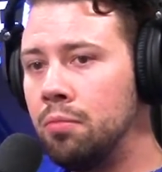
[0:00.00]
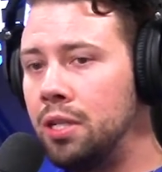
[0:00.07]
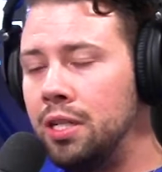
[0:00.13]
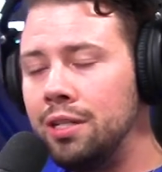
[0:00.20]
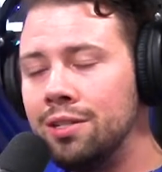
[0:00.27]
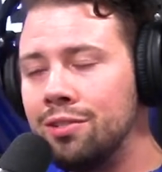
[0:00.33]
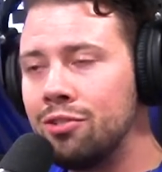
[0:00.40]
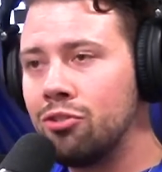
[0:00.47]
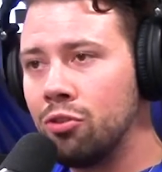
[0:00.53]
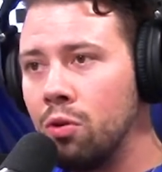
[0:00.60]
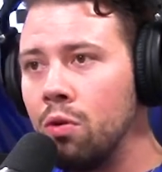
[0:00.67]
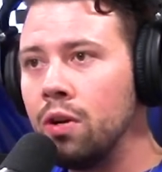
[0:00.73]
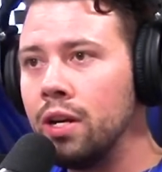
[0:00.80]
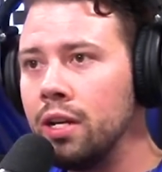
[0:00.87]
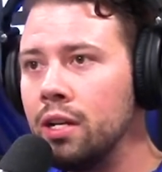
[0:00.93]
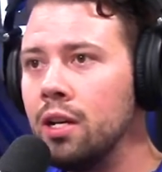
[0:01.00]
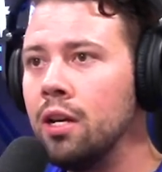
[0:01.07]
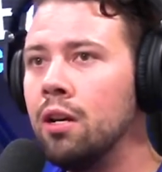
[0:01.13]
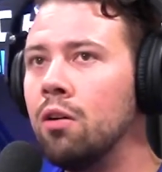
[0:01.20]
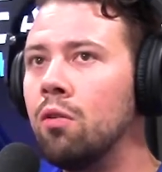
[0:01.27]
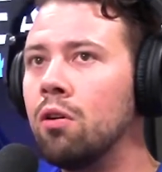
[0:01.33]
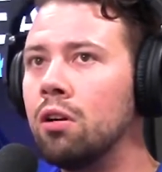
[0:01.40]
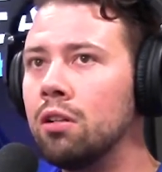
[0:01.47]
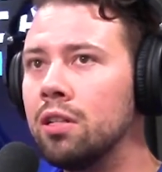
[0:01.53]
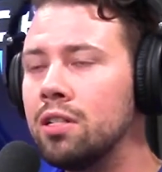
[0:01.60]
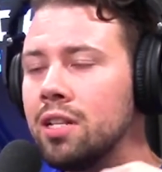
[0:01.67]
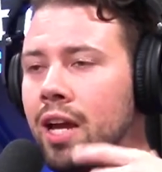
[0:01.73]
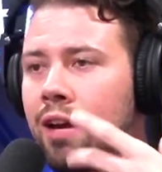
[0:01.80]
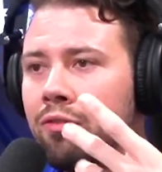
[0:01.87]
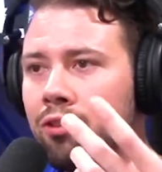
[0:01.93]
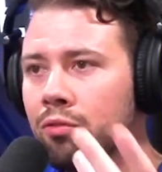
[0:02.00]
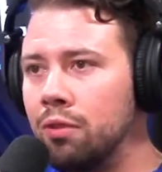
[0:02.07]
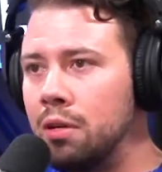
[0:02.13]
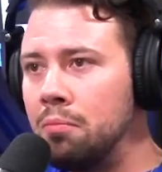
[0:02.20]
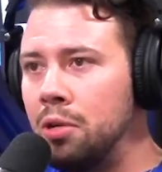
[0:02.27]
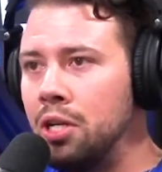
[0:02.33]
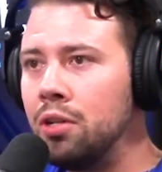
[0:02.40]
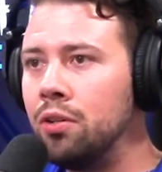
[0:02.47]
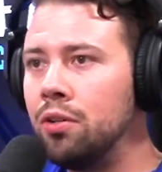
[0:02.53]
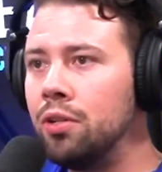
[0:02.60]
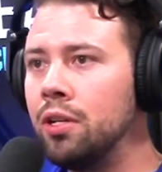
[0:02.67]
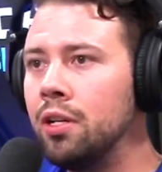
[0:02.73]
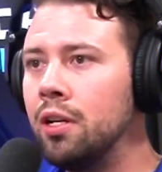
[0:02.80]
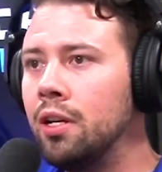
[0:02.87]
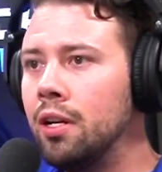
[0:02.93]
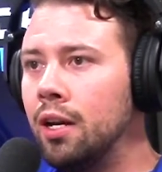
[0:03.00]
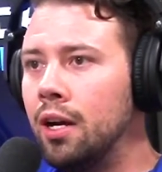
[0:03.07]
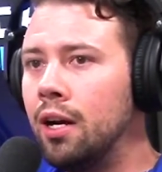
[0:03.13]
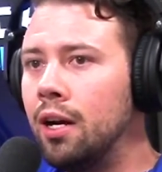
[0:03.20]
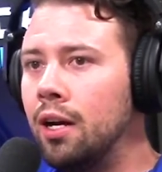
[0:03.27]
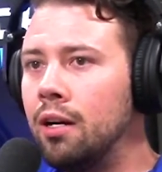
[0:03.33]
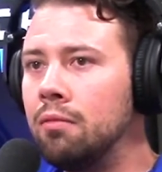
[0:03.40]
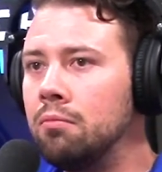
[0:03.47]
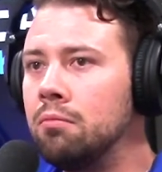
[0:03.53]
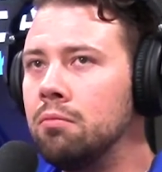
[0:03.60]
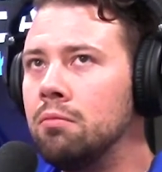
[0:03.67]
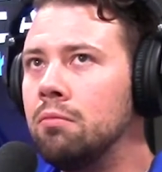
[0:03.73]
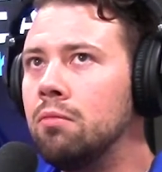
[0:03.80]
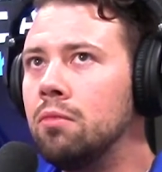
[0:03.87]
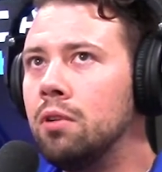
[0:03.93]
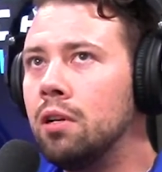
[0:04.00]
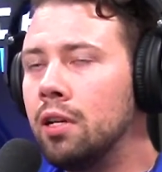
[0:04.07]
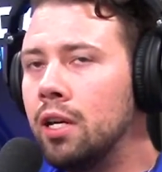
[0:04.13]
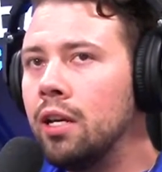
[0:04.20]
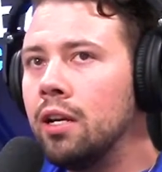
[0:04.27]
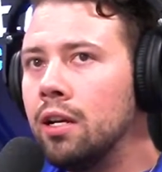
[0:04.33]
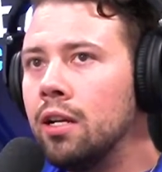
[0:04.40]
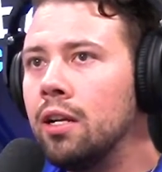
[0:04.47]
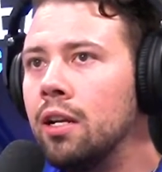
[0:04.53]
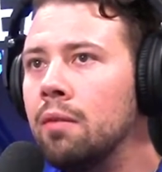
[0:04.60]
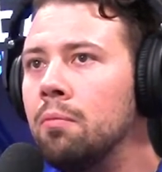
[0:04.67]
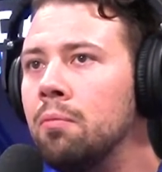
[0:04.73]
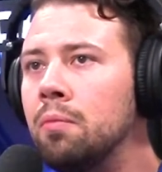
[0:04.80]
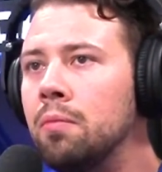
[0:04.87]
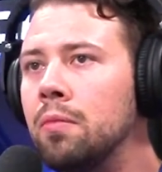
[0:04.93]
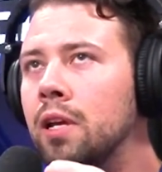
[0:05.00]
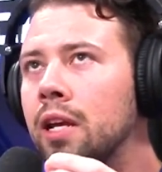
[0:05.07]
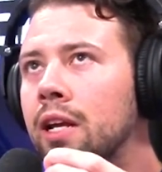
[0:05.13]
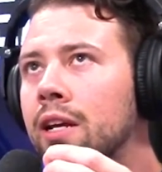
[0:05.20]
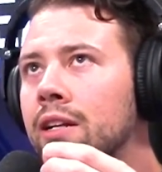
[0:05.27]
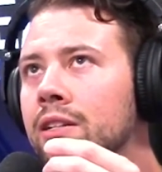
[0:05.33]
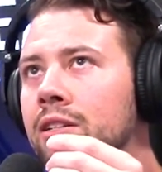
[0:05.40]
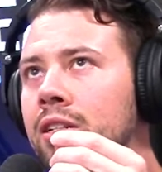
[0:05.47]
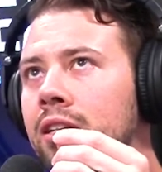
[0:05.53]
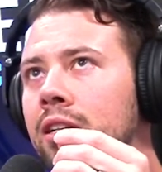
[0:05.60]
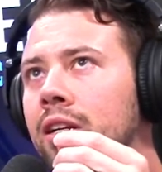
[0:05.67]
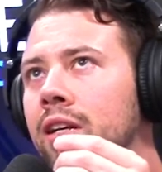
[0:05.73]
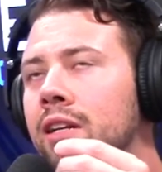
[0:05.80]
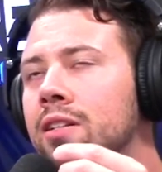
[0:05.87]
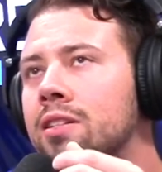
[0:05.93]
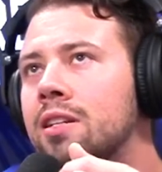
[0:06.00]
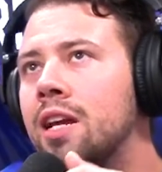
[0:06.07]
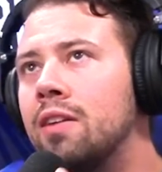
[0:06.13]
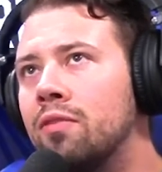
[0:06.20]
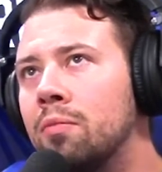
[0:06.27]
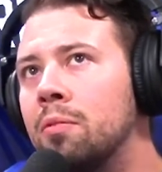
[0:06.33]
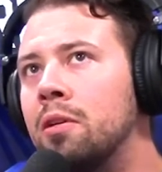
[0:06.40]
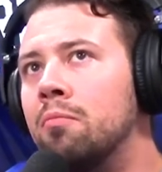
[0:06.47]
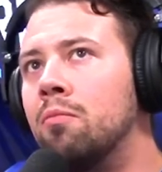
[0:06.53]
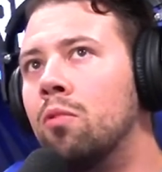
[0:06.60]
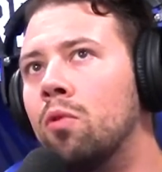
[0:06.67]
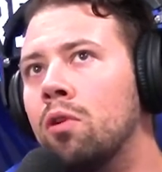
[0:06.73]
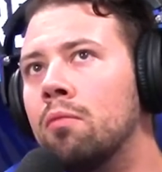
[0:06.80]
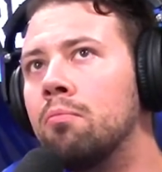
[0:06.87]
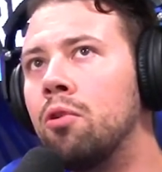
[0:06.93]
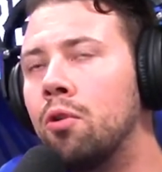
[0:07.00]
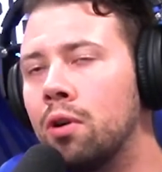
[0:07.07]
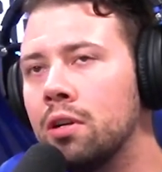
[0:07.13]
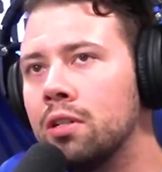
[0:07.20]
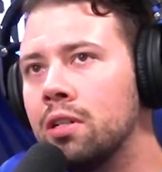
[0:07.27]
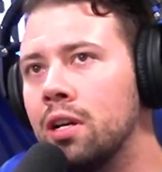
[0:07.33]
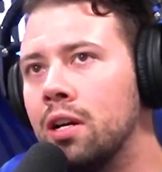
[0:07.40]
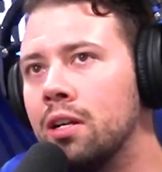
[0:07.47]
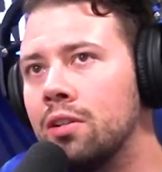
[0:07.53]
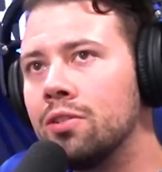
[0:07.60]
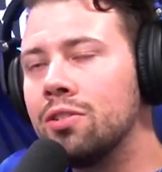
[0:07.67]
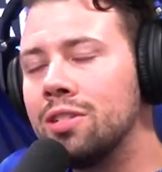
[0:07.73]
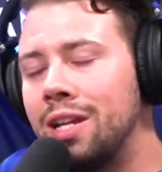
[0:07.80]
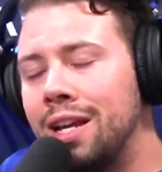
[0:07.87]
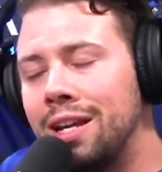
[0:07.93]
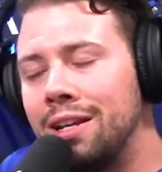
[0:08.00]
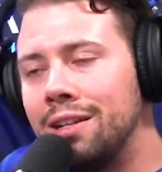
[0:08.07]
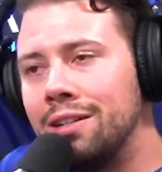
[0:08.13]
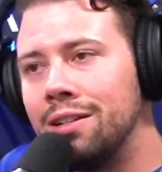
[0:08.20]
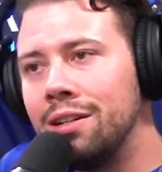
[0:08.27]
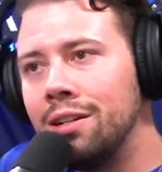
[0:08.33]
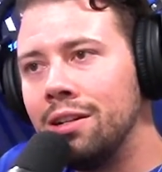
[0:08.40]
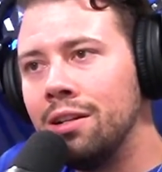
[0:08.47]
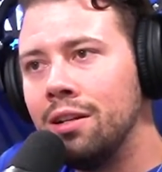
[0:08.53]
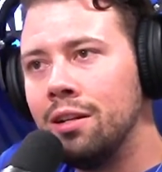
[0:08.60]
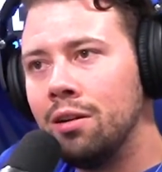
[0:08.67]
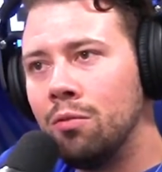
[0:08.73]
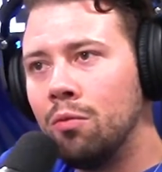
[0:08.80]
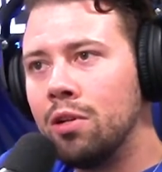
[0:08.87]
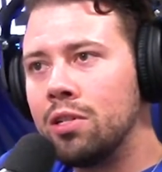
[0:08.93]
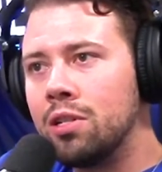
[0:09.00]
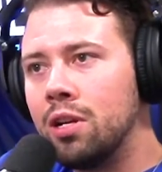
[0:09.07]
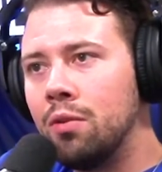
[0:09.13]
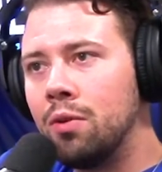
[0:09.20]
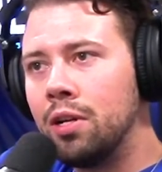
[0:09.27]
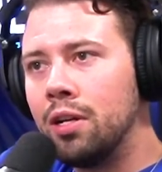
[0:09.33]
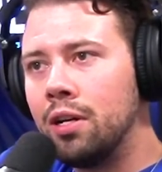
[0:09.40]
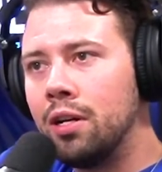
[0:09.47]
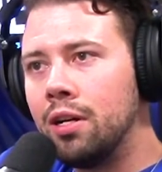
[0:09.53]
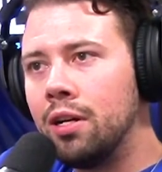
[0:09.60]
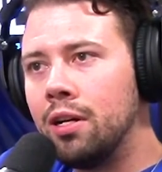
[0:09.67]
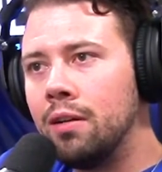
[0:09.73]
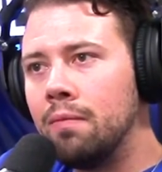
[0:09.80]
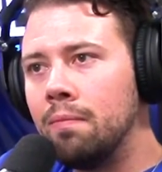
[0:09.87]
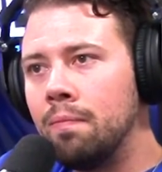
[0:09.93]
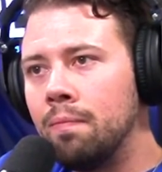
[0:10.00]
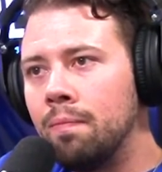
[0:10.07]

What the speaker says: be destroyed, or at least have to rebuild again. And it has never been more important to understand what's going on